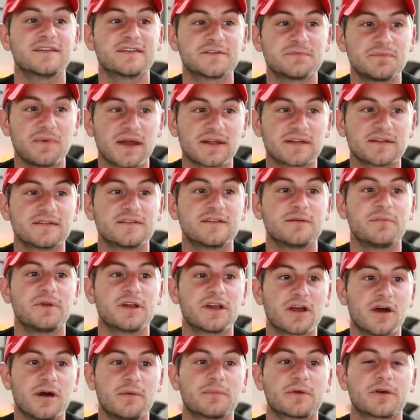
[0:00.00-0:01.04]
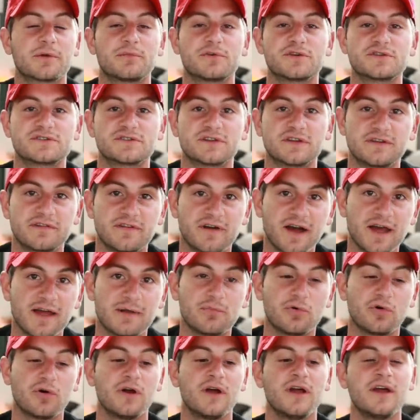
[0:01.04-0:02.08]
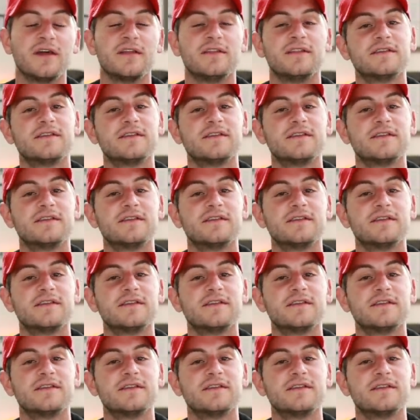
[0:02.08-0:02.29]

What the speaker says: expected to become commercially viable.